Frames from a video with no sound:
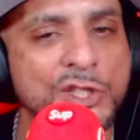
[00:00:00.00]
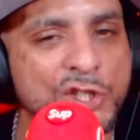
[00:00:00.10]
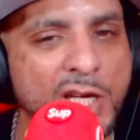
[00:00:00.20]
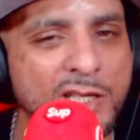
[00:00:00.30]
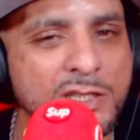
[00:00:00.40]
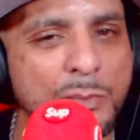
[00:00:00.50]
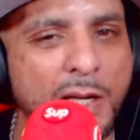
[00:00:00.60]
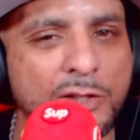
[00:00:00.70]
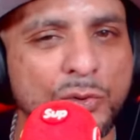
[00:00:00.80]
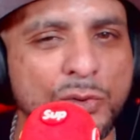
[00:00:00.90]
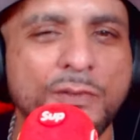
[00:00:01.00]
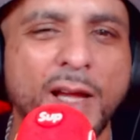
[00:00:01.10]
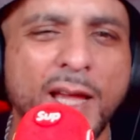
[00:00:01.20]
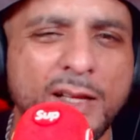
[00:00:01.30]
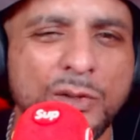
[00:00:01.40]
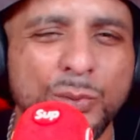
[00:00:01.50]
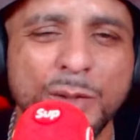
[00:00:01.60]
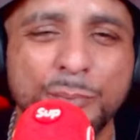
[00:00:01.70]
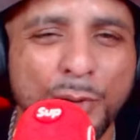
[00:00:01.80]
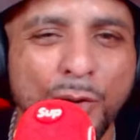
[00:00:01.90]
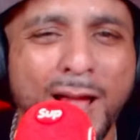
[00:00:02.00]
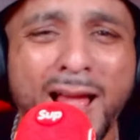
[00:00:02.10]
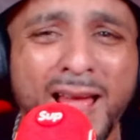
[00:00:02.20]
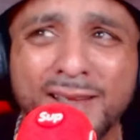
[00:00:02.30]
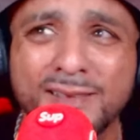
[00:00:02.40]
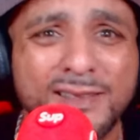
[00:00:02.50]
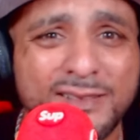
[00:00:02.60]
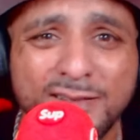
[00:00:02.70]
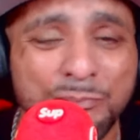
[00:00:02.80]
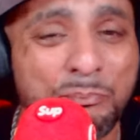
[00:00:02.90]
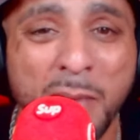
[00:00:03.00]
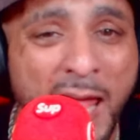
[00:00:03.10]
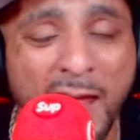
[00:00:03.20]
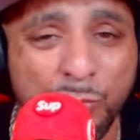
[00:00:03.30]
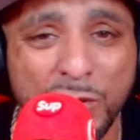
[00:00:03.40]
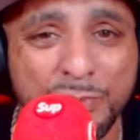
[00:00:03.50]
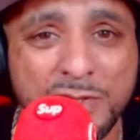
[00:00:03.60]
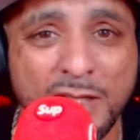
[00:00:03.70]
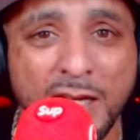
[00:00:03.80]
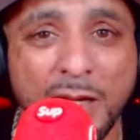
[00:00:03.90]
Shout out to my dude if I had a whip. Bro, I had mad whips.